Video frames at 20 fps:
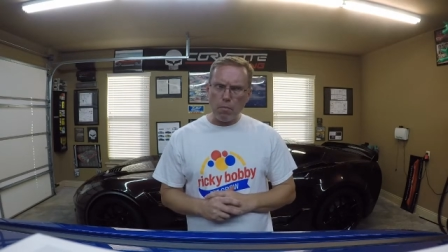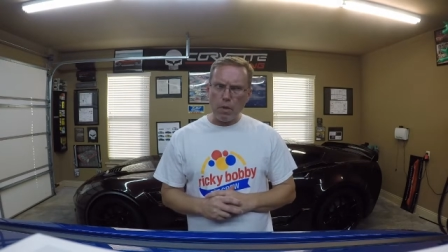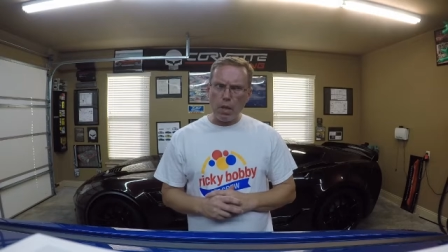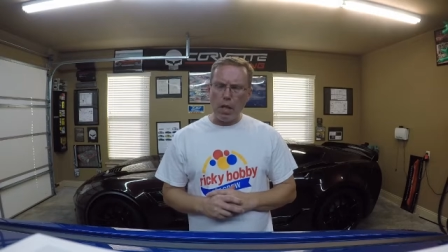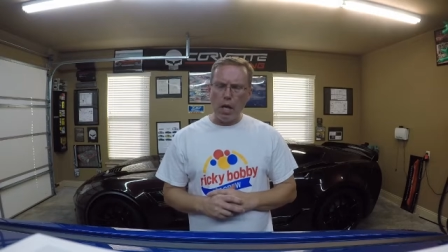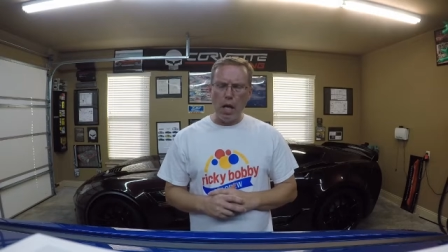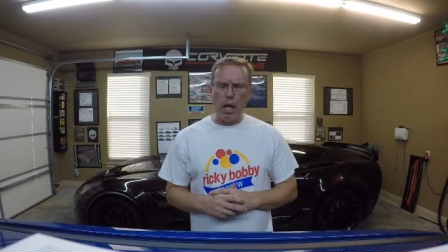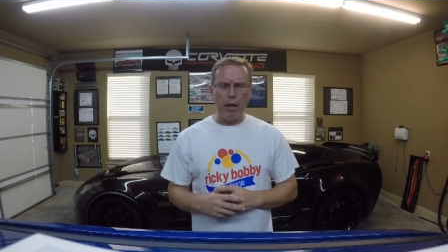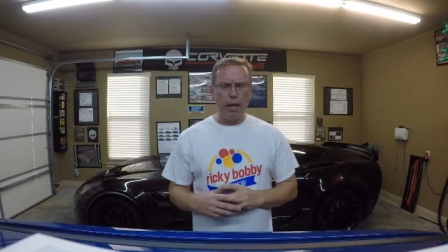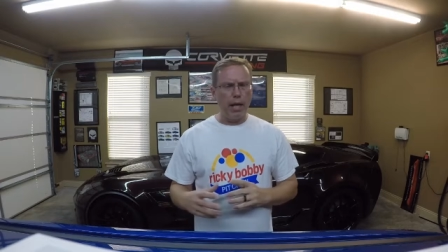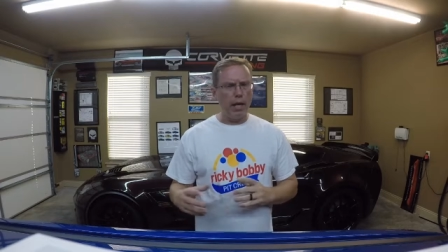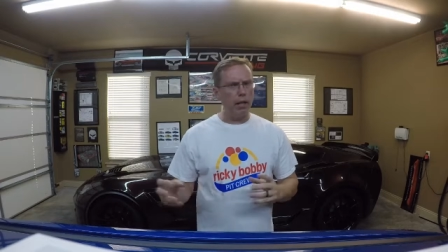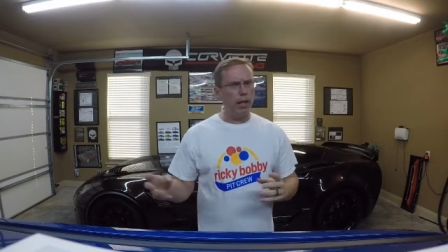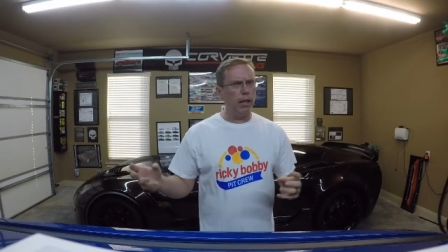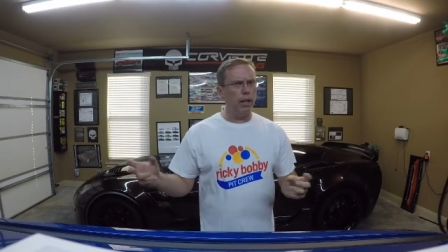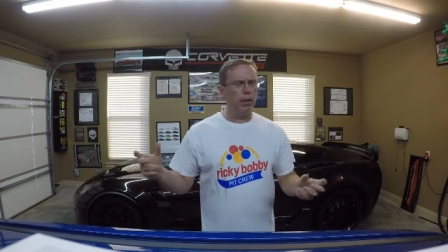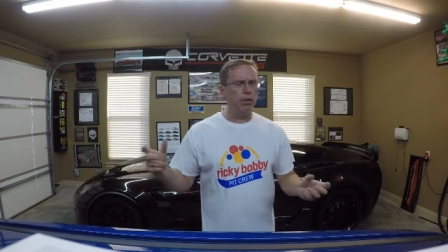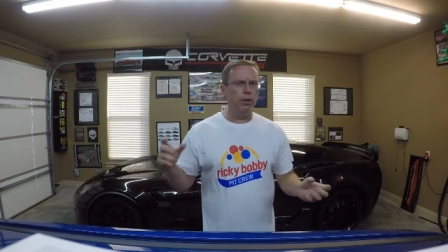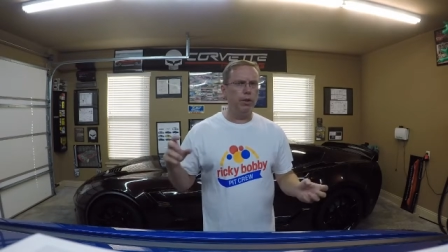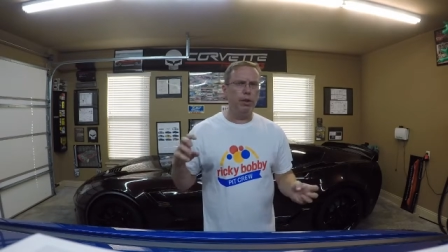Not a
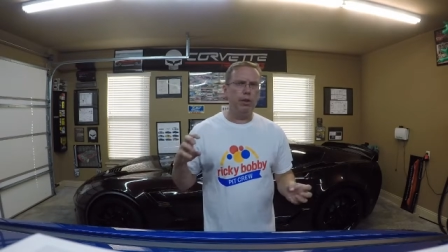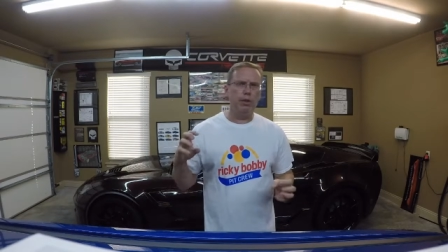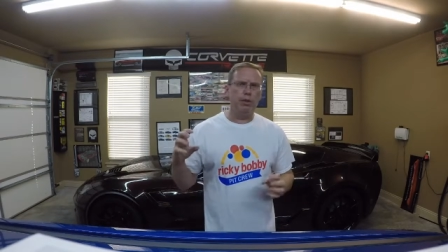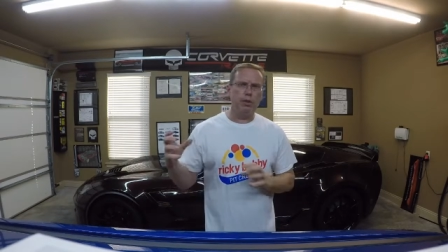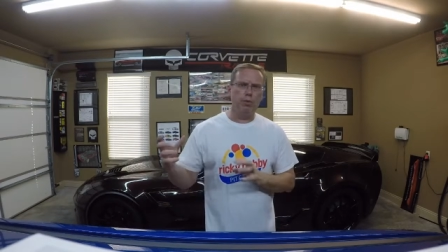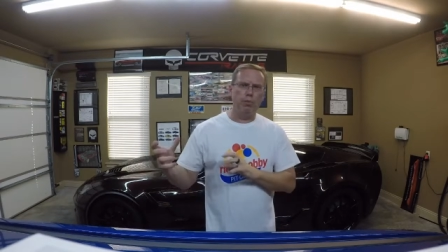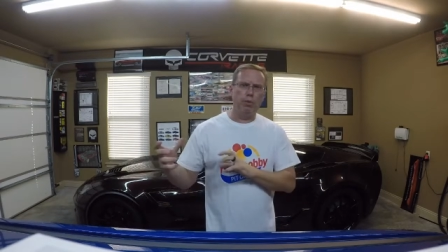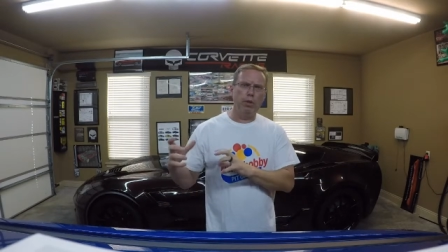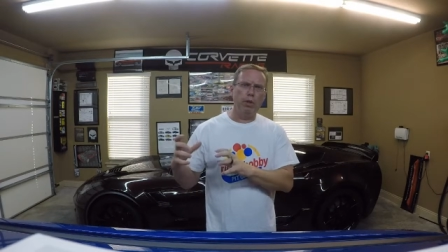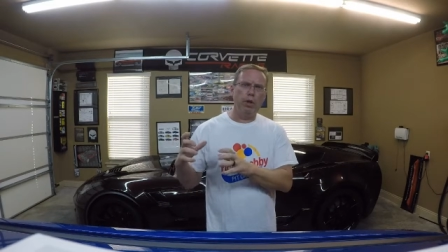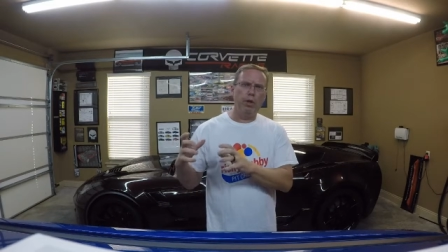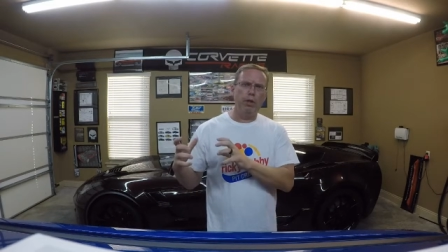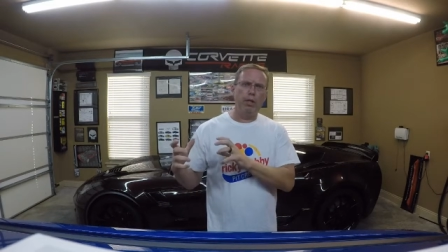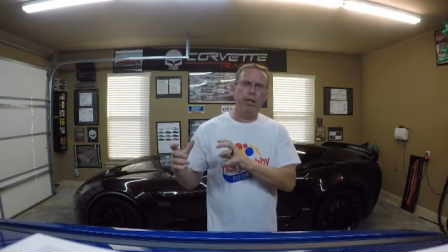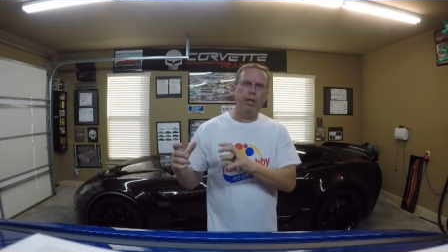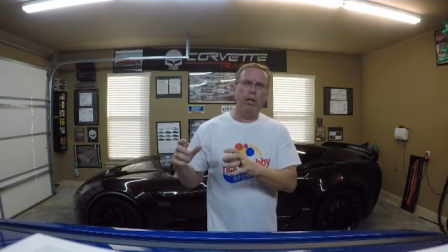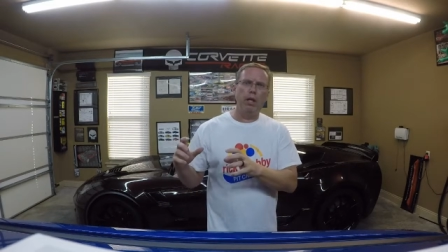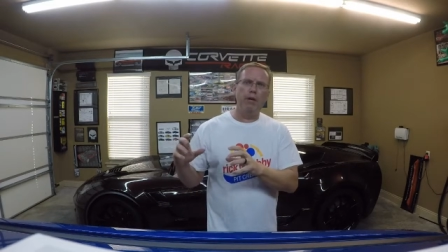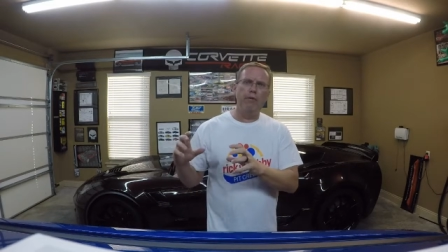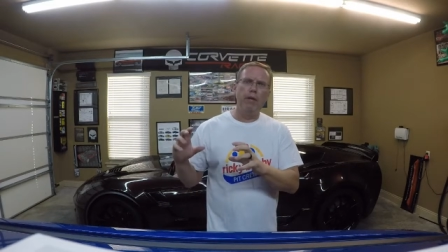lot of clearance. It was really hard to
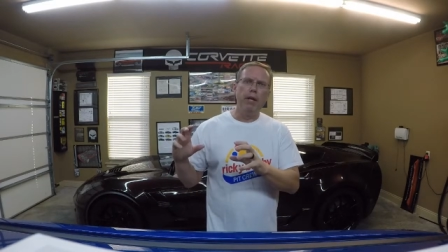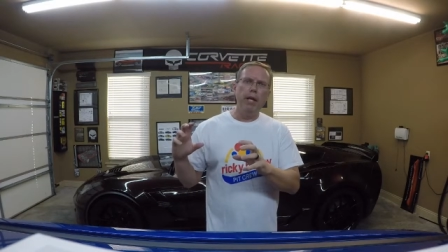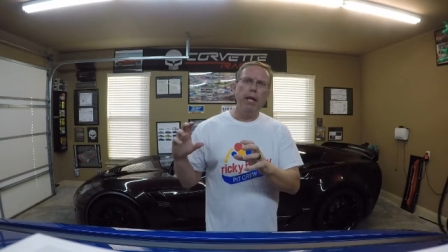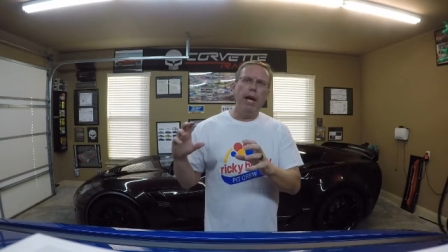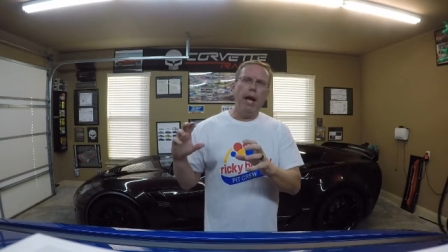get off.